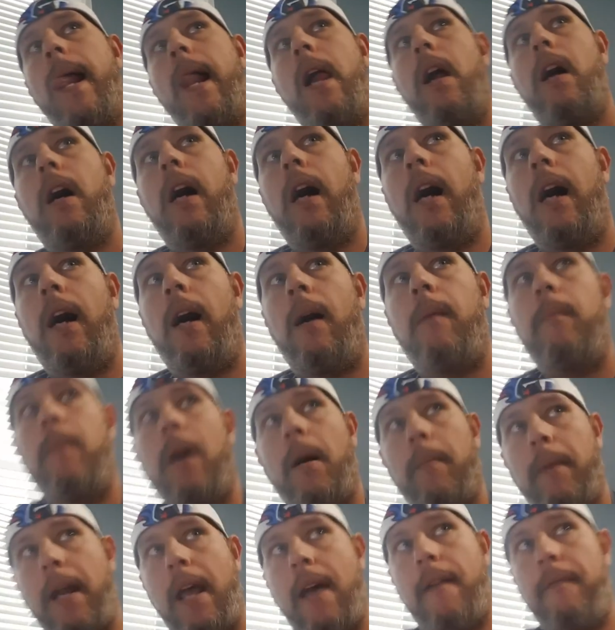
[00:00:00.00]
I'm
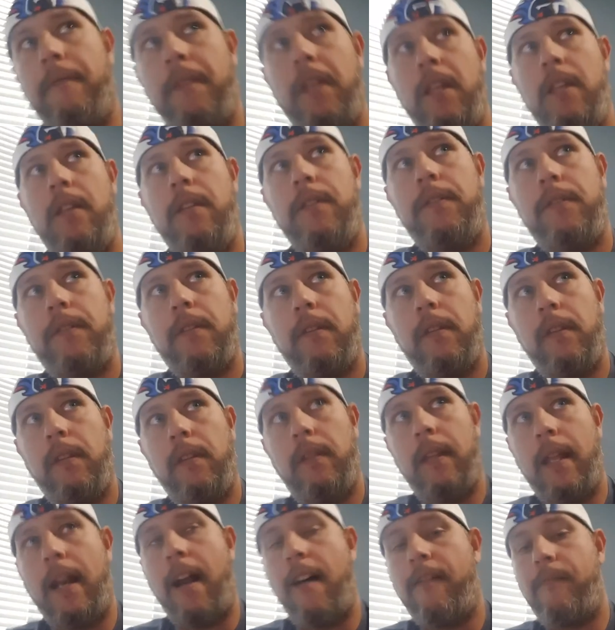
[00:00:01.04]
going to have these
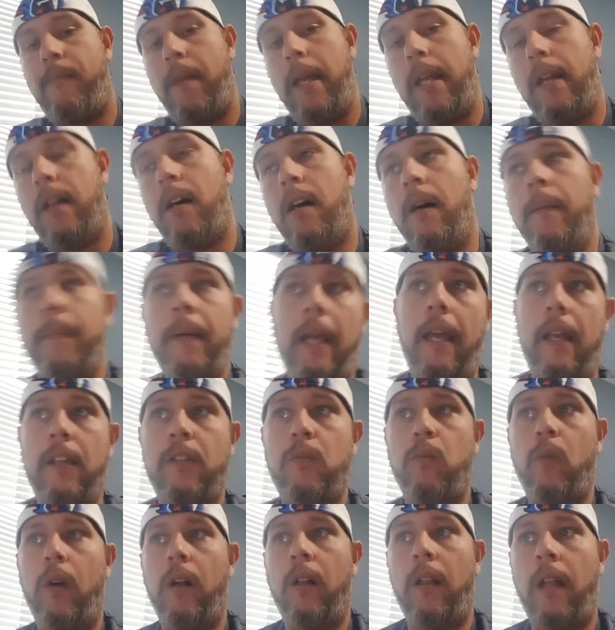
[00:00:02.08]
that I've made up,
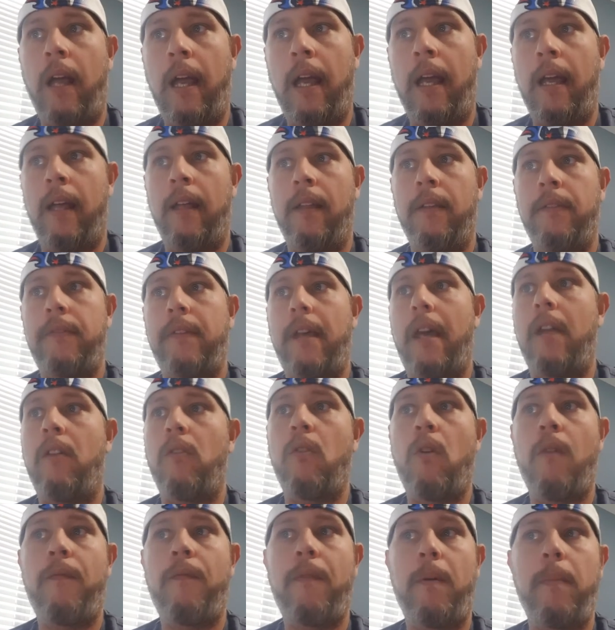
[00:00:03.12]
as well as, I
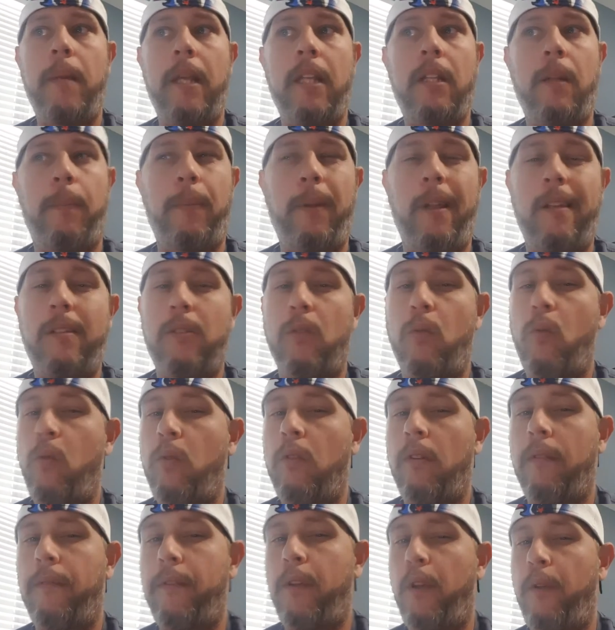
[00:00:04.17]
don't know if I'm going to get to place an
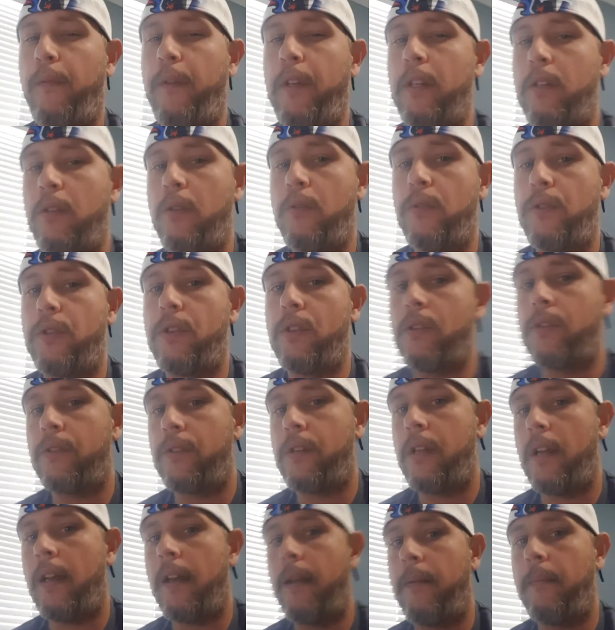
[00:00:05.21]
order of Goofy Juice just
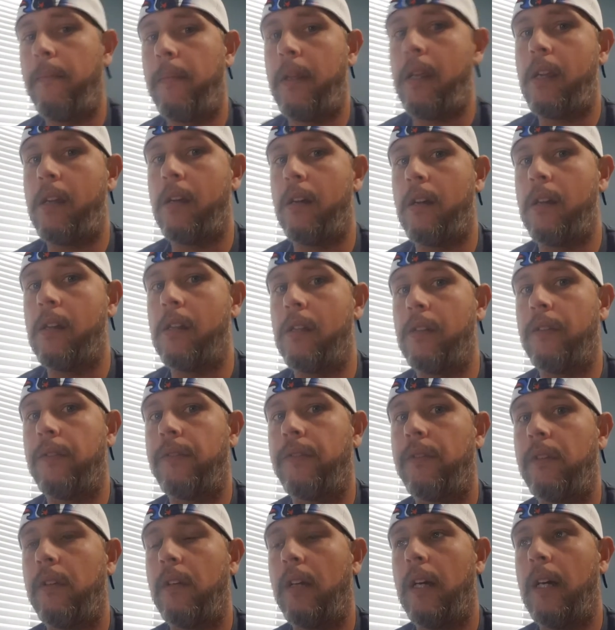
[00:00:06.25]
yet,
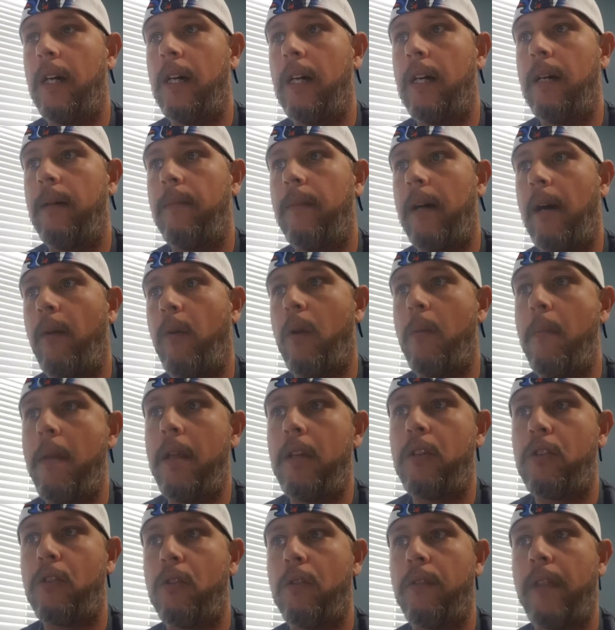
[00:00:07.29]
because I want to
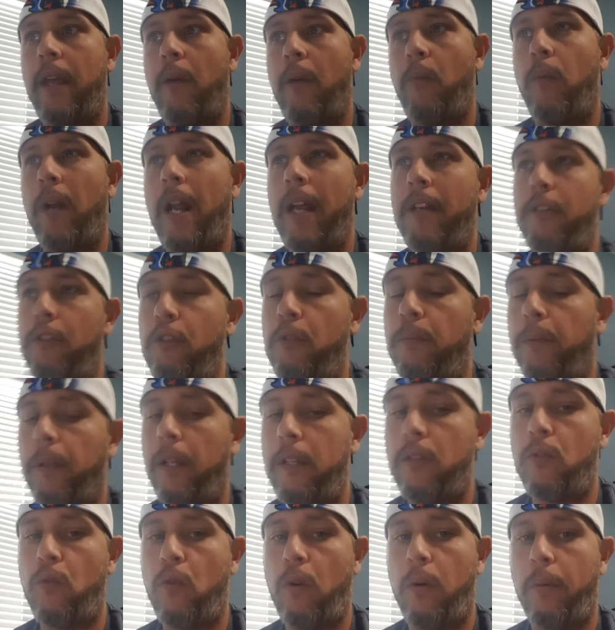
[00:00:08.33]
make sure that when I do
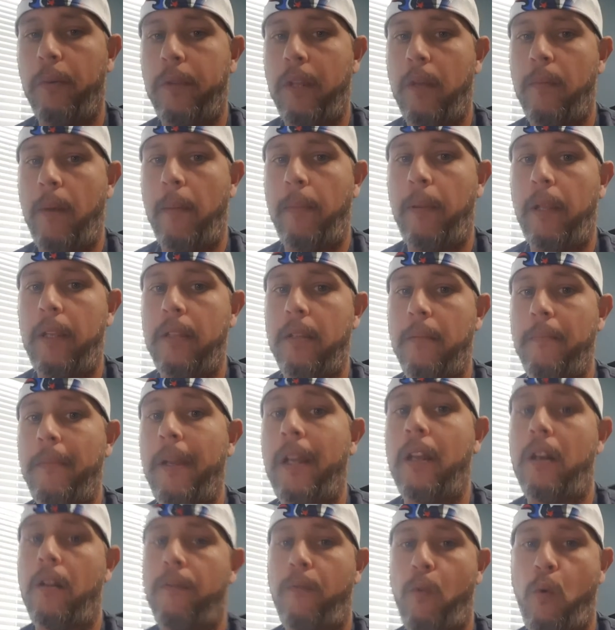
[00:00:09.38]
place an order with them, I place a big
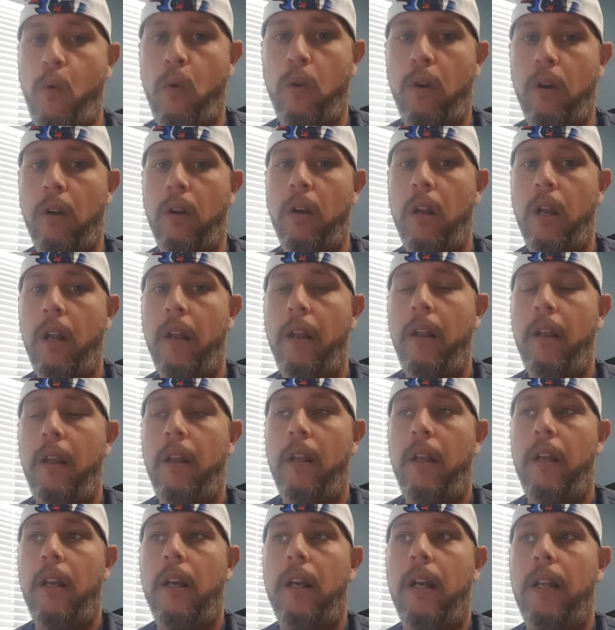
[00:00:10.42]
enough order,
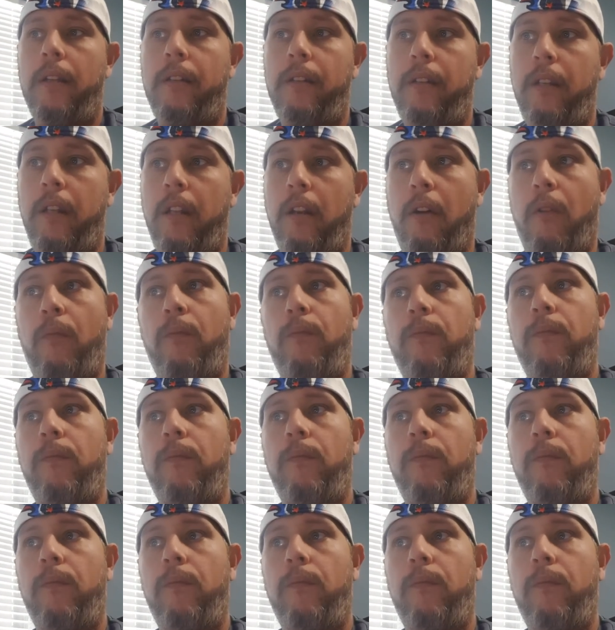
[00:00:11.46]
you know,